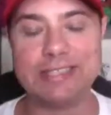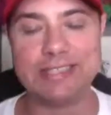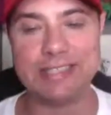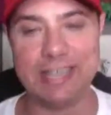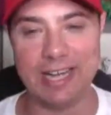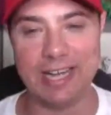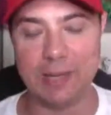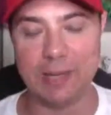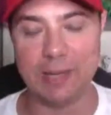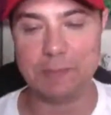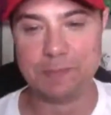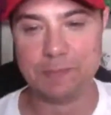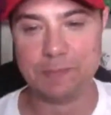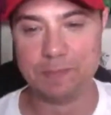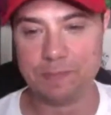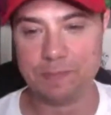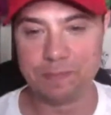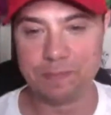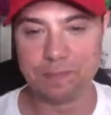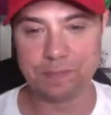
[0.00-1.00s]

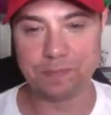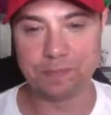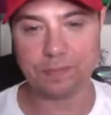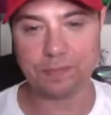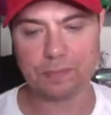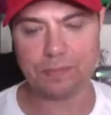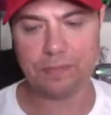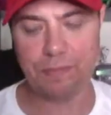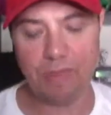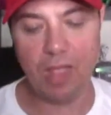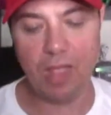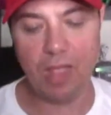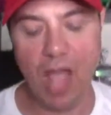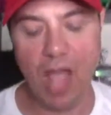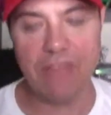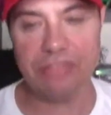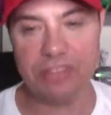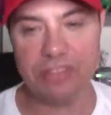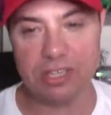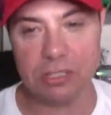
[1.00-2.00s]
At
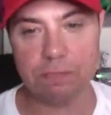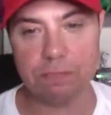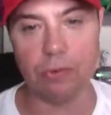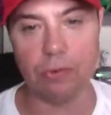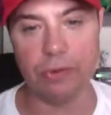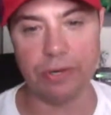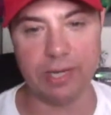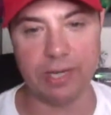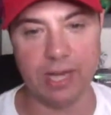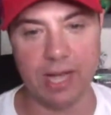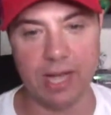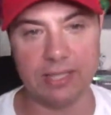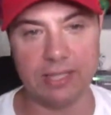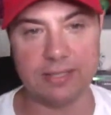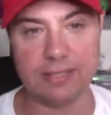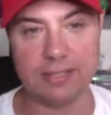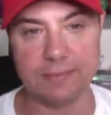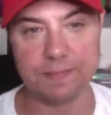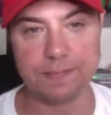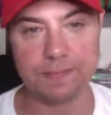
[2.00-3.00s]
this point, guys,
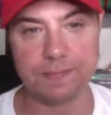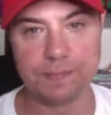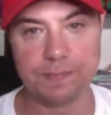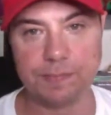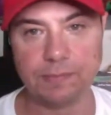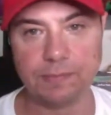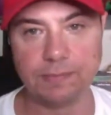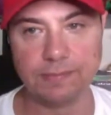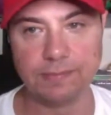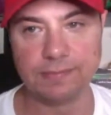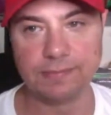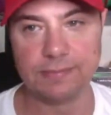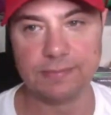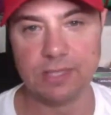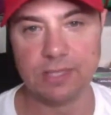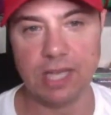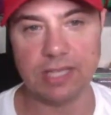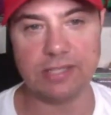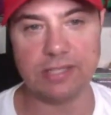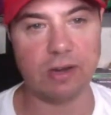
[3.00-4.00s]

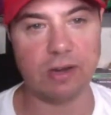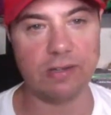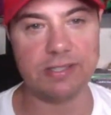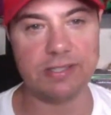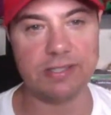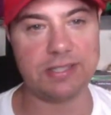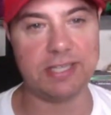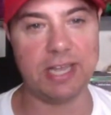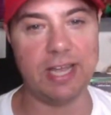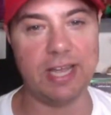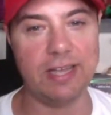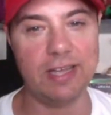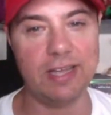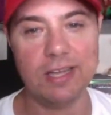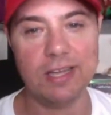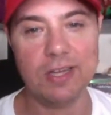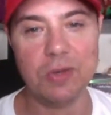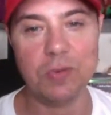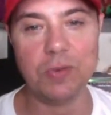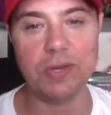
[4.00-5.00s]
it's hard to say
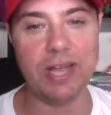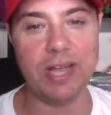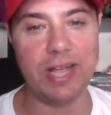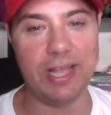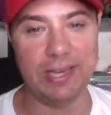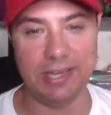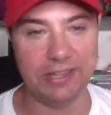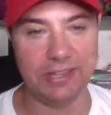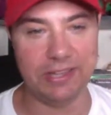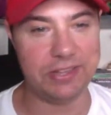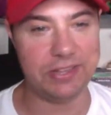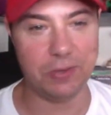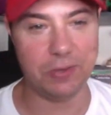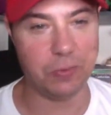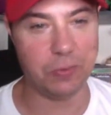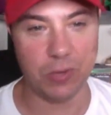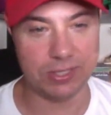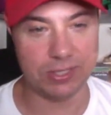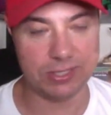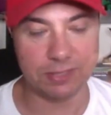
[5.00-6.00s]
what anything
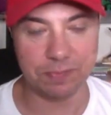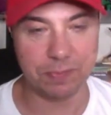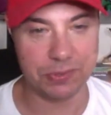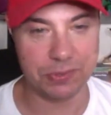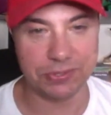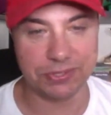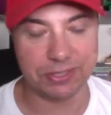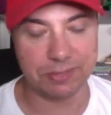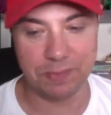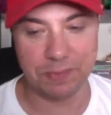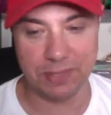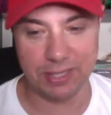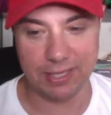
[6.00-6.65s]
was supposed to be.